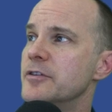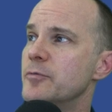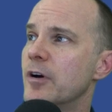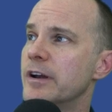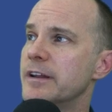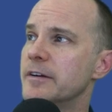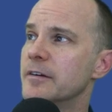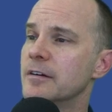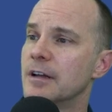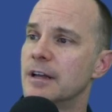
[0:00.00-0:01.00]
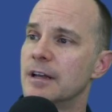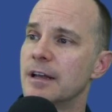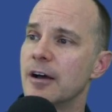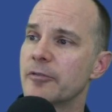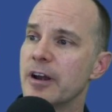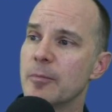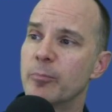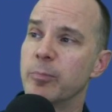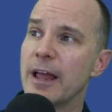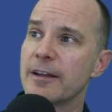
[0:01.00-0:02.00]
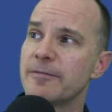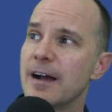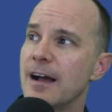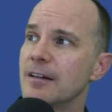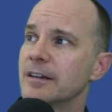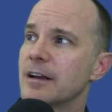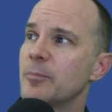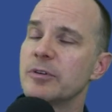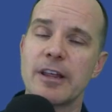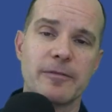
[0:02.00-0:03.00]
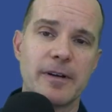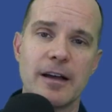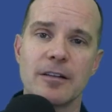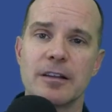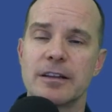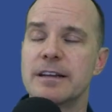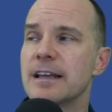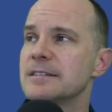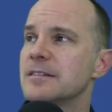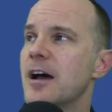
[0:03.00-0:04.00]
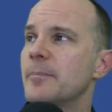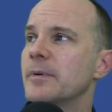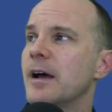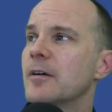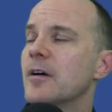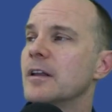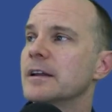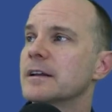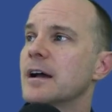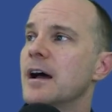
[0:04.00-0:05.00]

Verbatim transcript: new one here. I'll create a blank file and I'll put that file on the desktop. I'll call it